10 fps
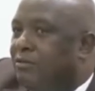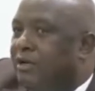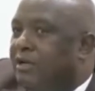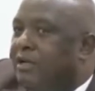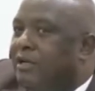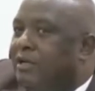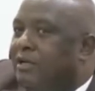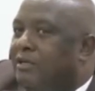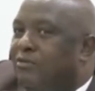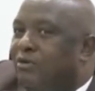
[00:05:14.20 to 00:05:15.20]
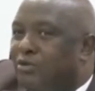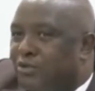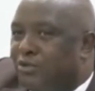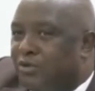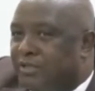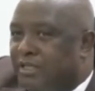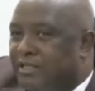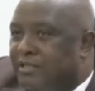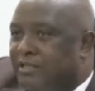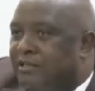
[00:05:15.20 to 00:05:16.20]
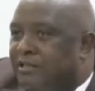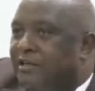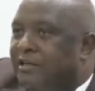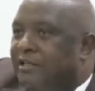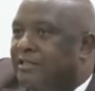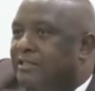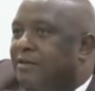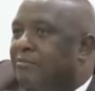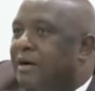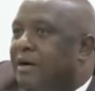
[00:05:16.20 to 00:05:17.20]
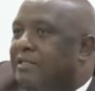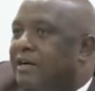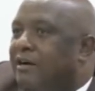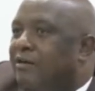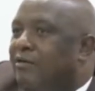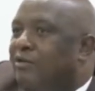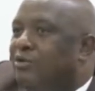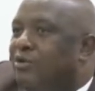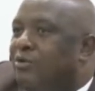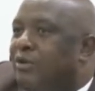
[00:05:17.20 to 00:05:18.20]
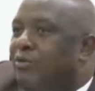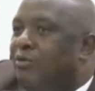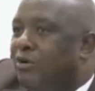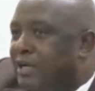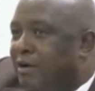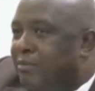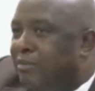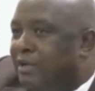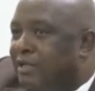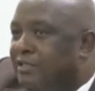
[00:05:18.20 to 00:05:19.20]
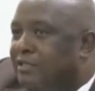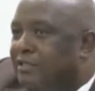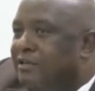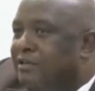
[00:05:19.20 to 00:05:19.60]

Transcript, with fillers: when uh, devolution started. The same matter also with water companies.